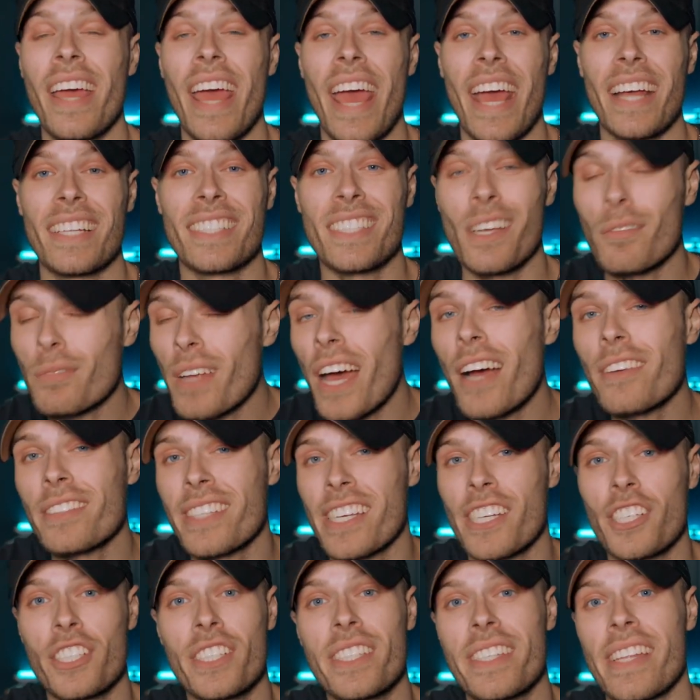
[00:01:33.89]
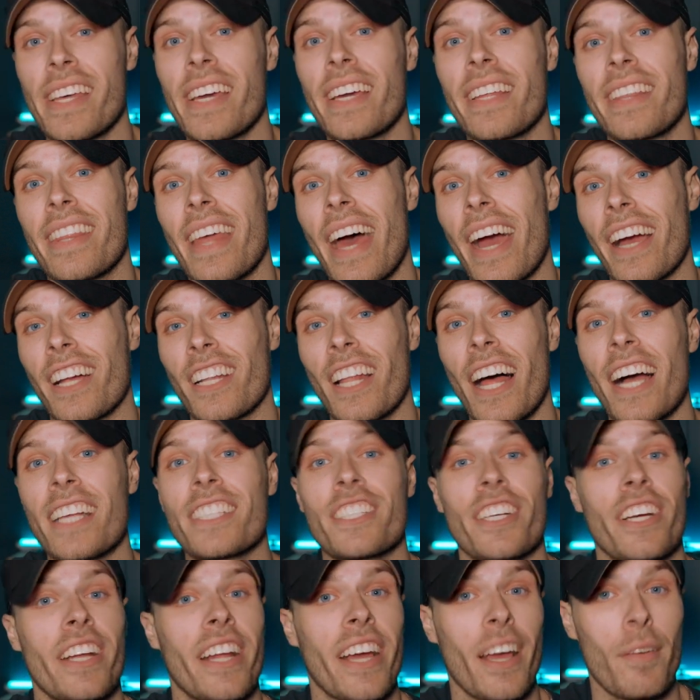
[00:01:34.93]
And sometimes they just think that clients
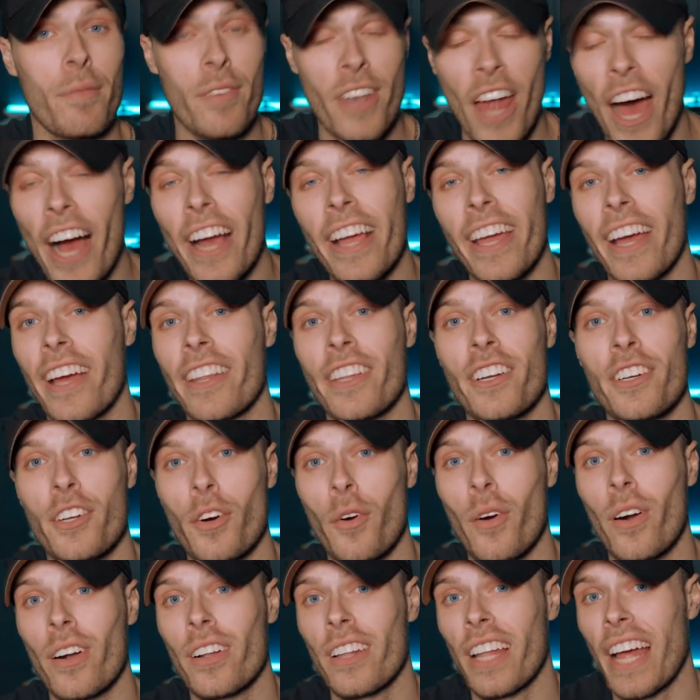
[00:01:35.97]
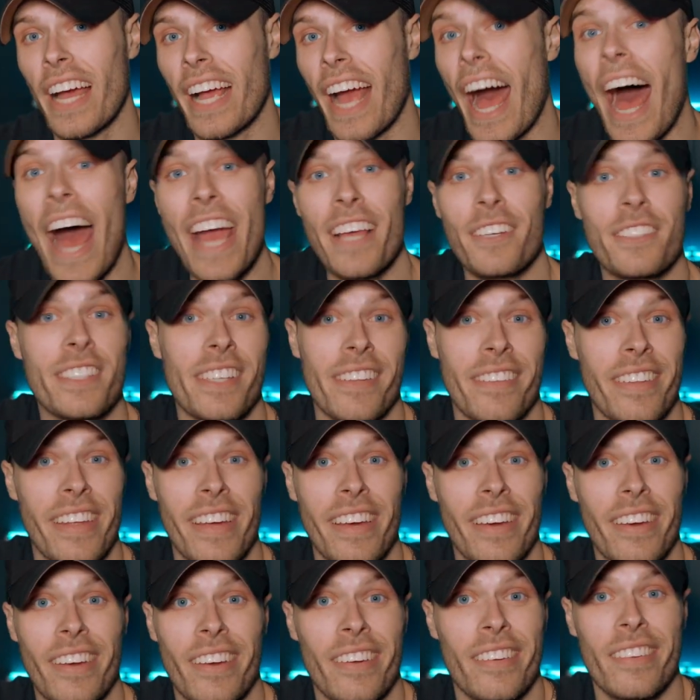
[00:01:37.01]
are gonna come knocking on their door like I used to
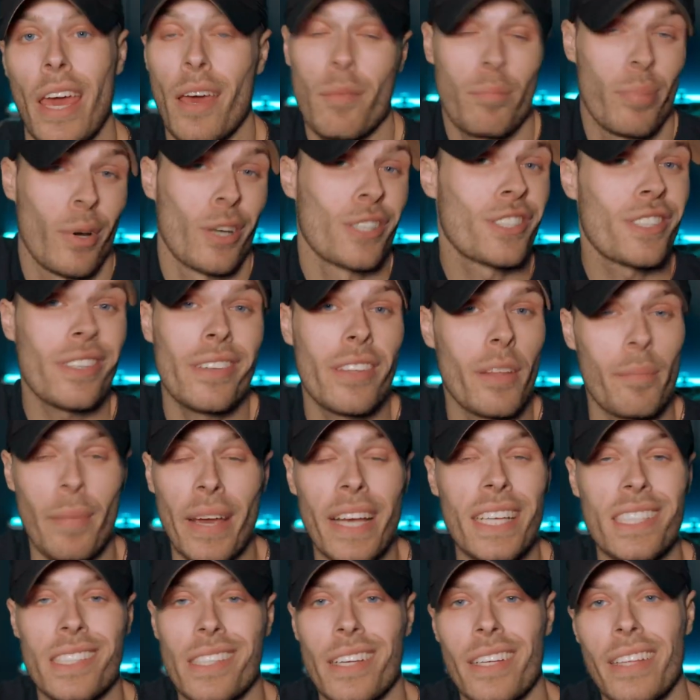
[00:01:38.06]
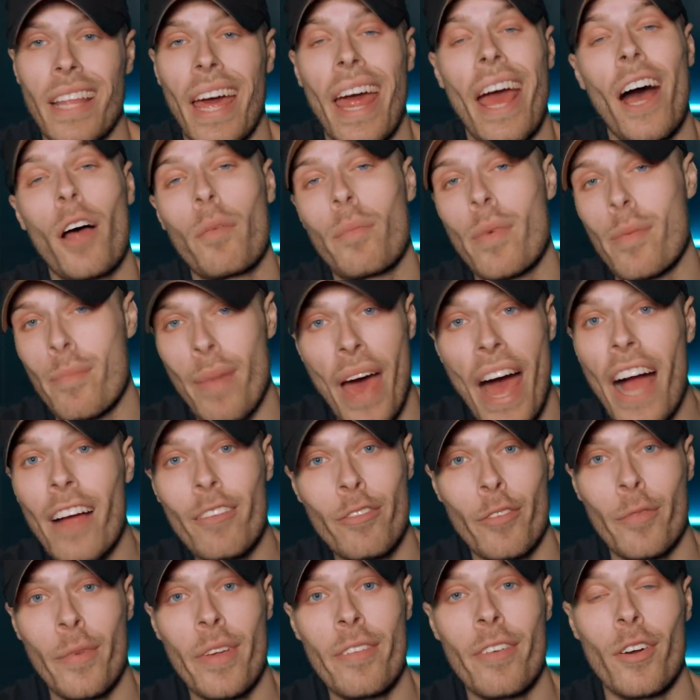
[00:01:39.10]
think. And personally, the biggest thing that held me back
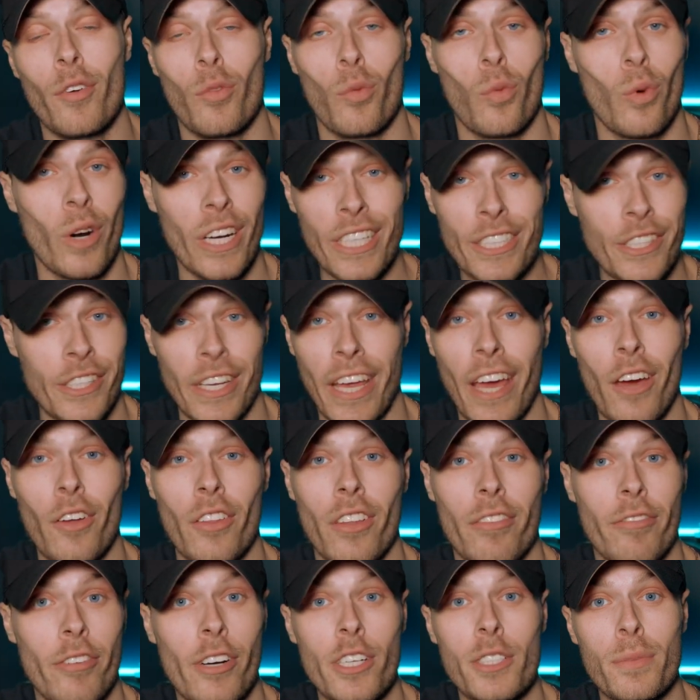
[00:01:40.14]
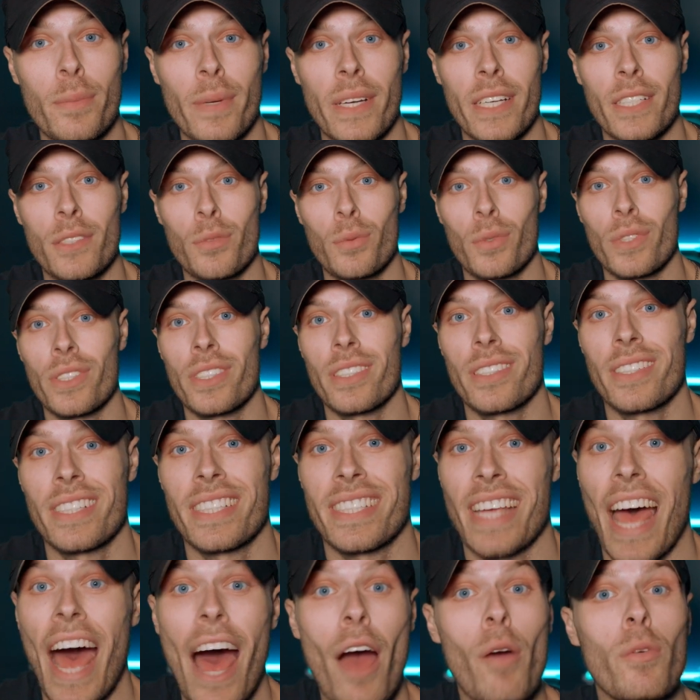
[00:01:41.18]
from even reaching out in the first place was
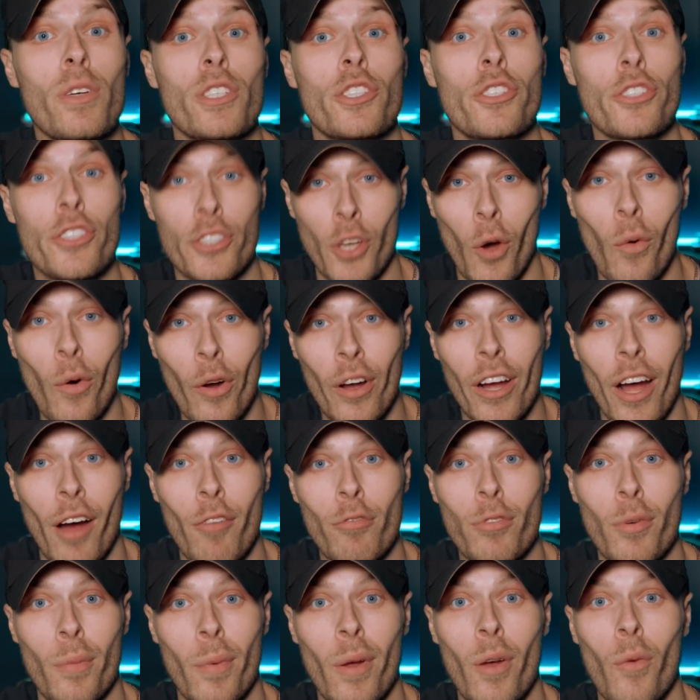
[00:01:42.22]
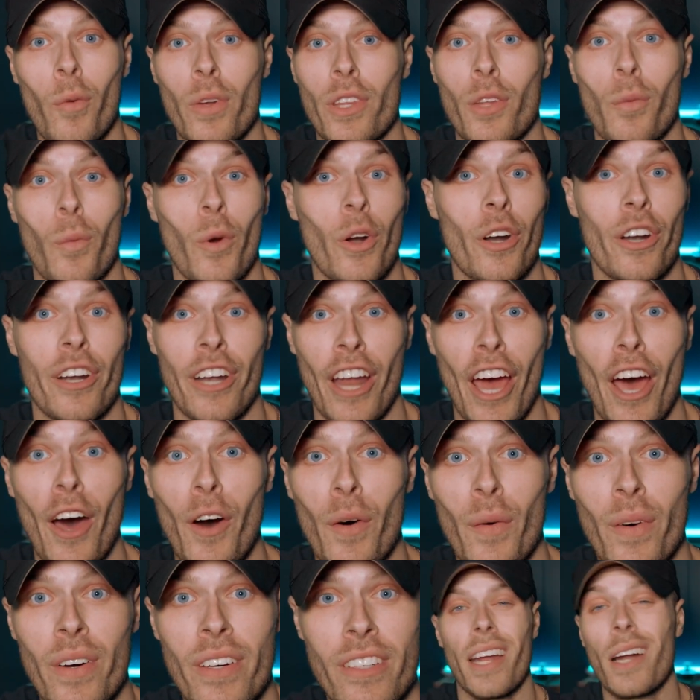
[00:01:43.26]
because I was so uncomfortable with the word
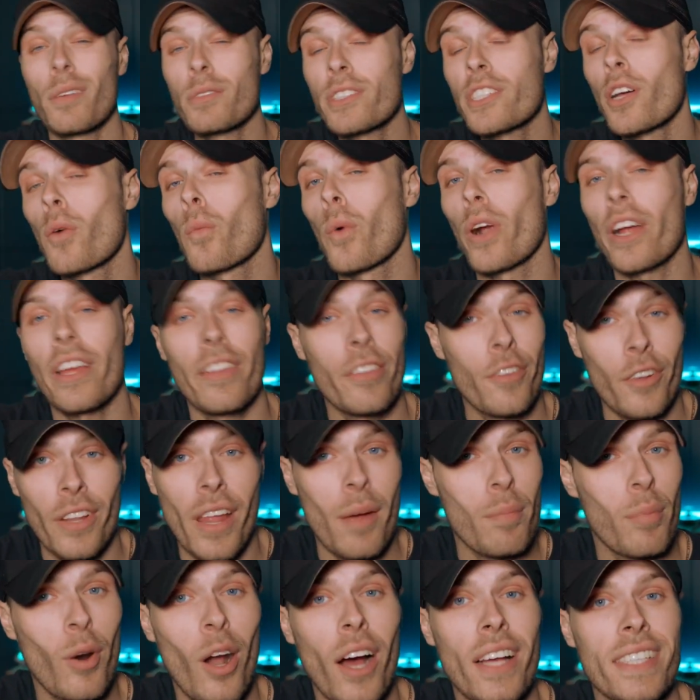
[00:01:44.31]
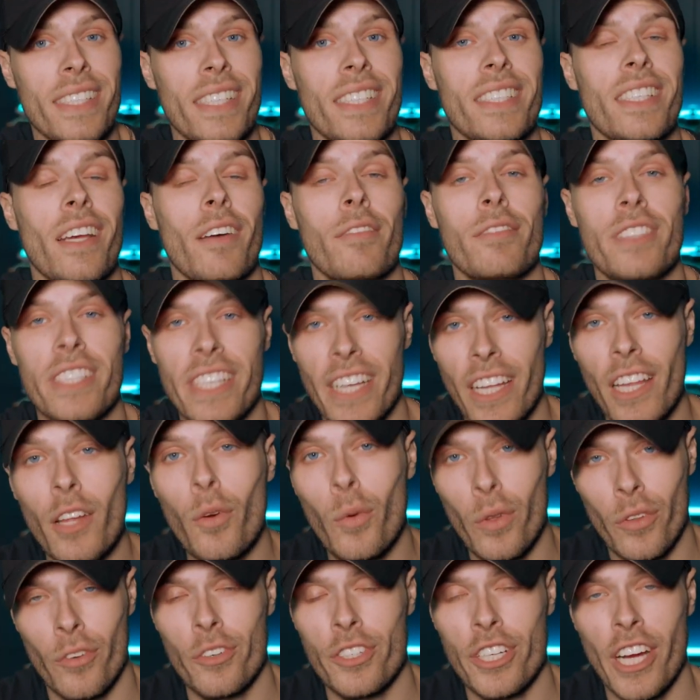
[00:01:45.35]
no. And I'm still working through that process of dealing
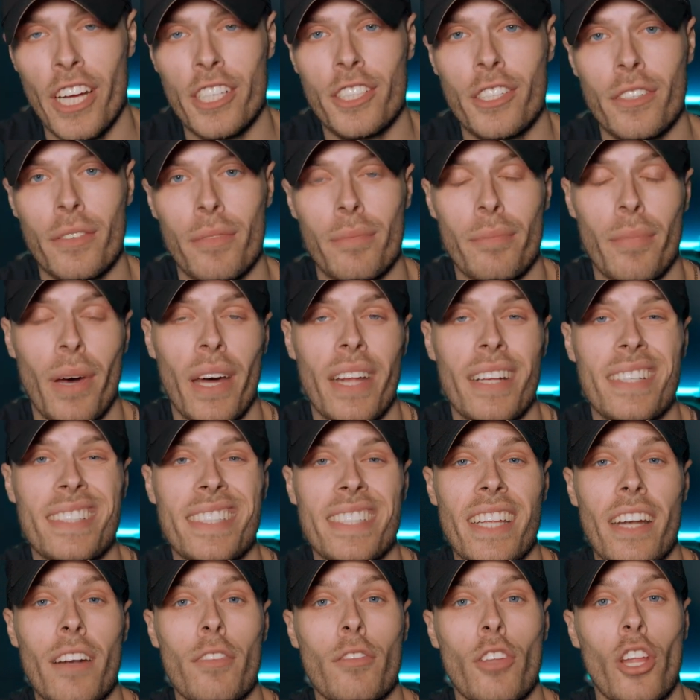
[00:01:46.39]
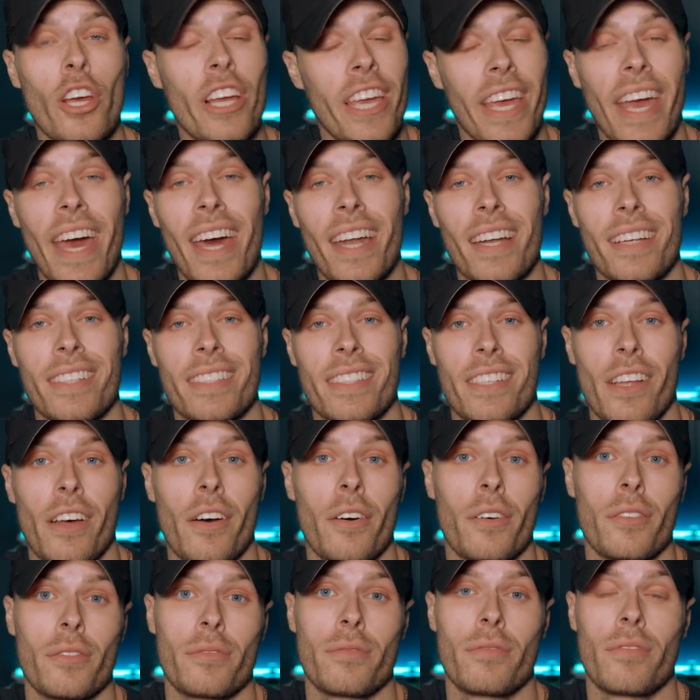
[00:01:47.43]
with rejection, but instead of looking at it as
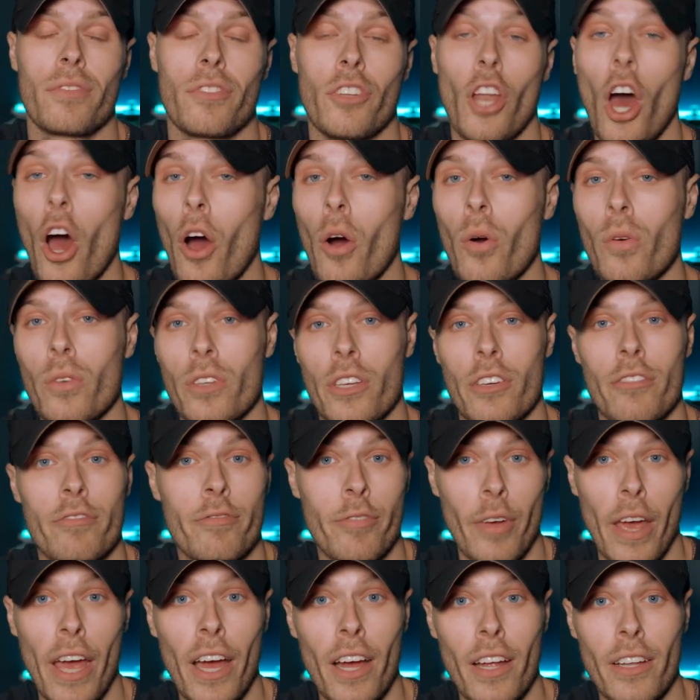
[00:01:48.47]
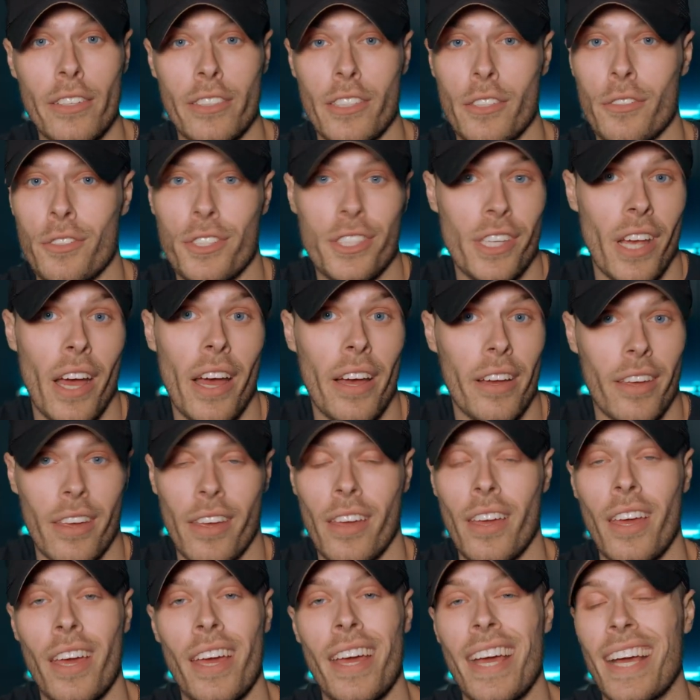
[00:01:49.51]
though, no, you failed, you suck,
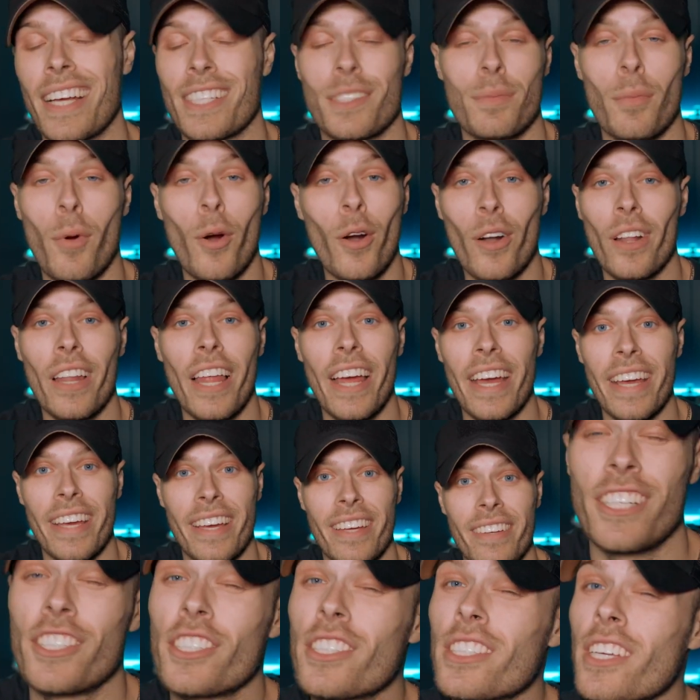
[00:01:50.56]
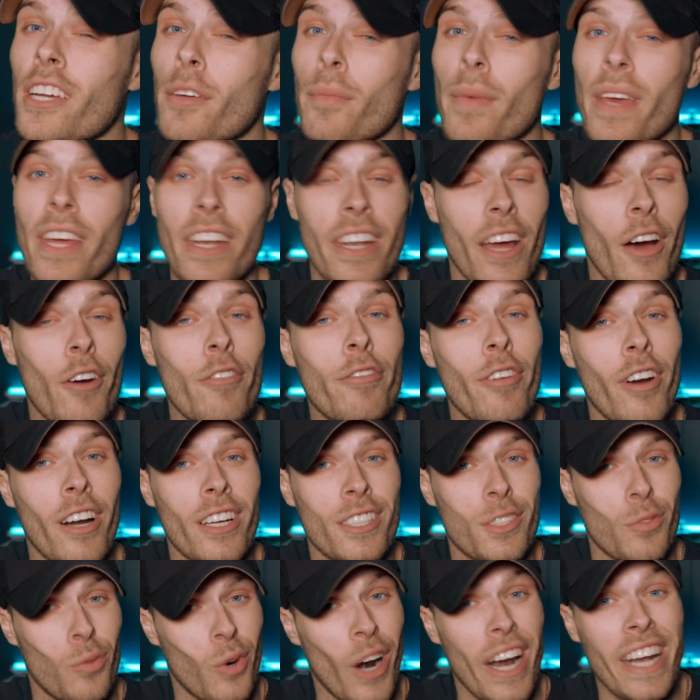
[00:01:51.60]
it's more like, it's just gonna be a no for
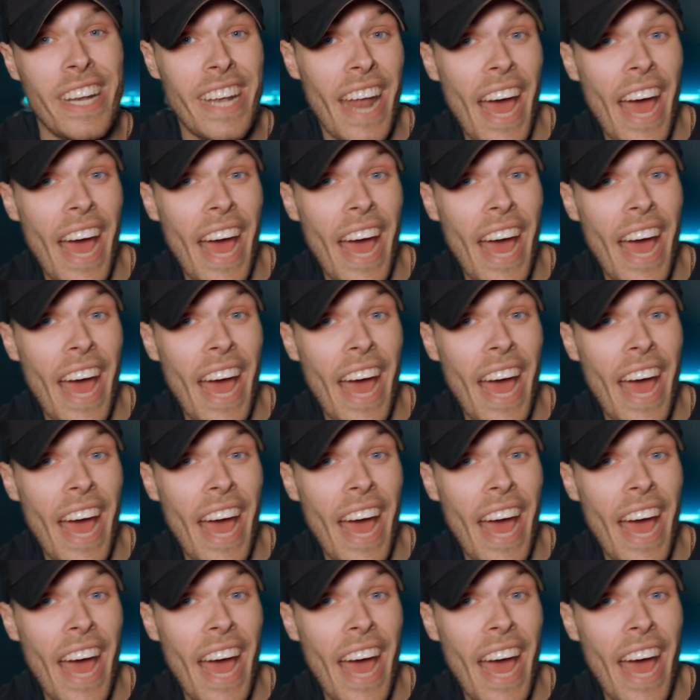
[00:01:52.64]
us right